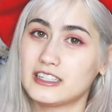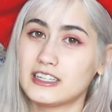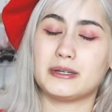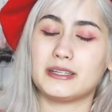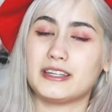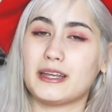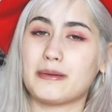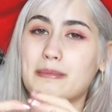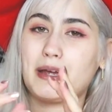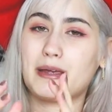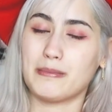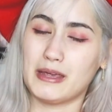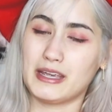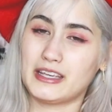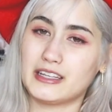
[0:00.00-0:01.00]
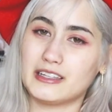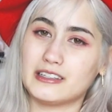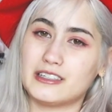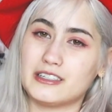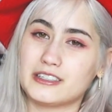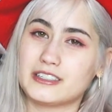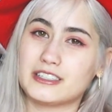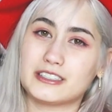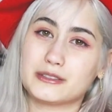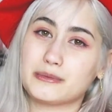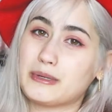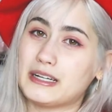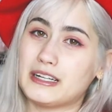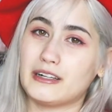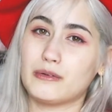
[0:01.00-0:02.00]
but they might make it longer as
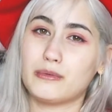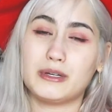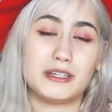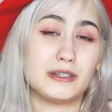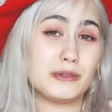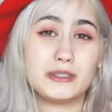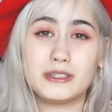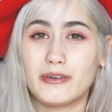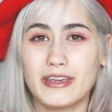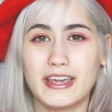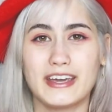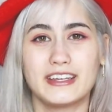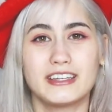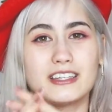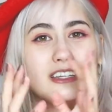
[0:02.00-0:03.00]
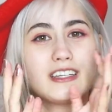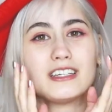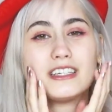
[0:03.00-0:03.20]
well. We don't know yet.